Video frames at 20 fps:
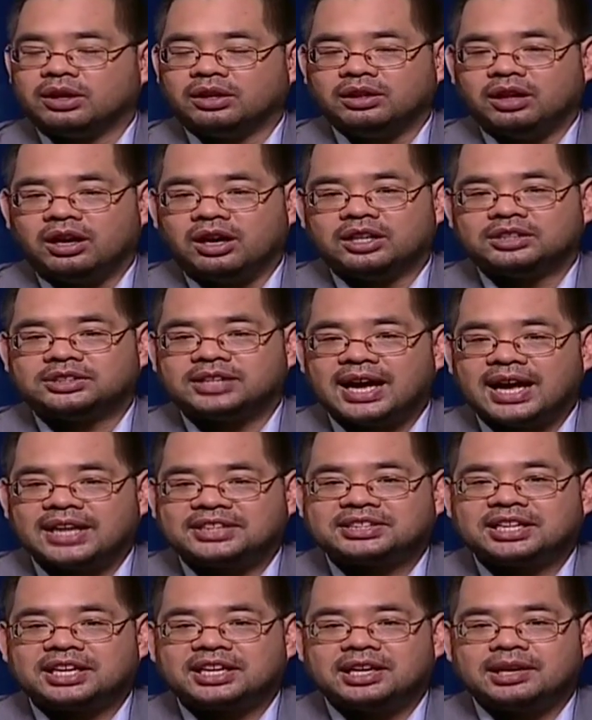where Allah is
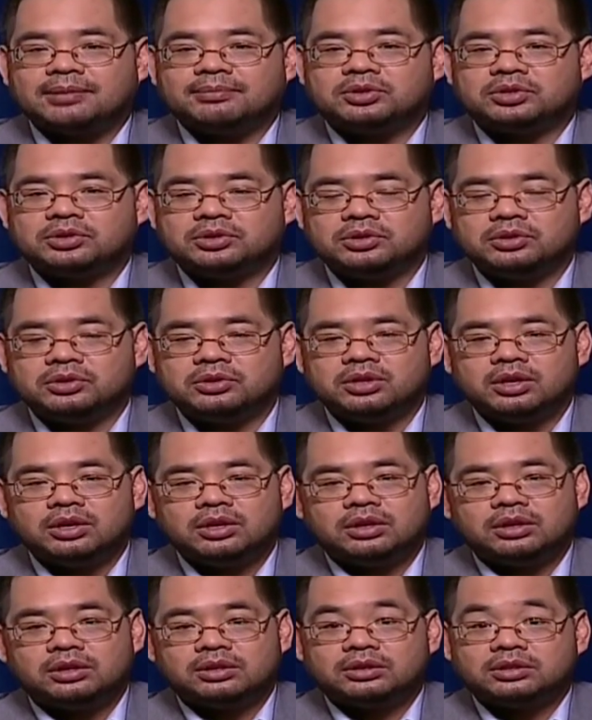asking him
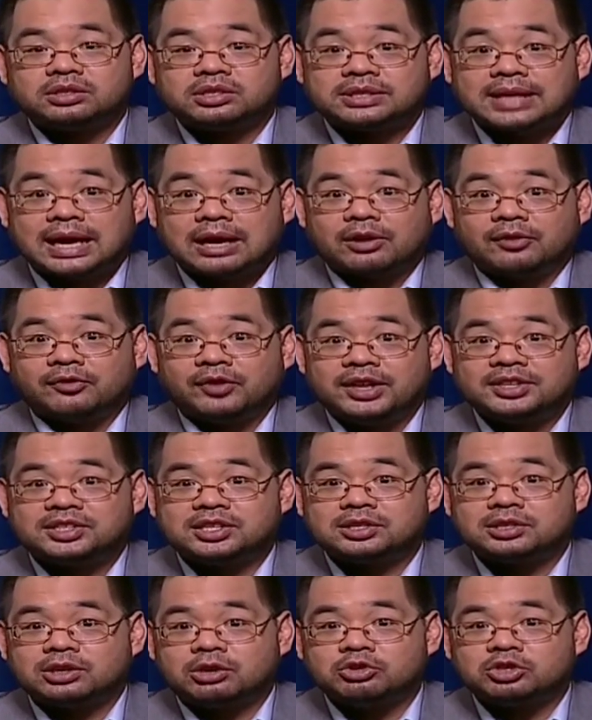to
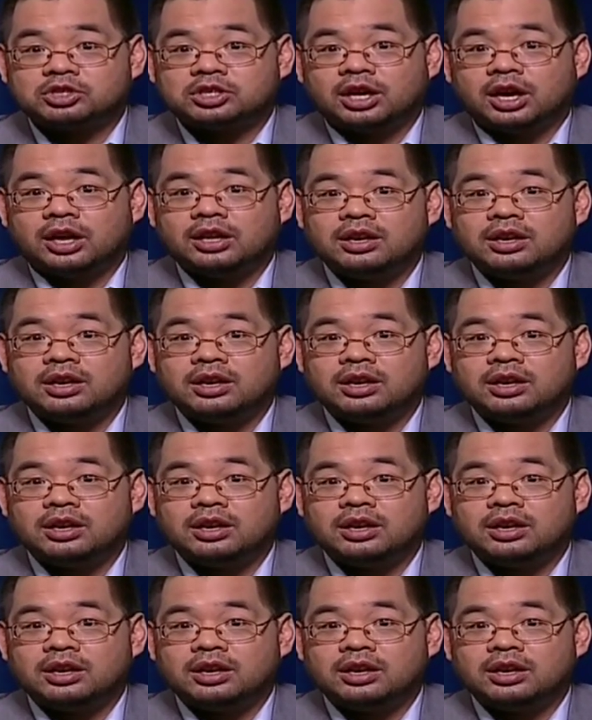sacrifice his own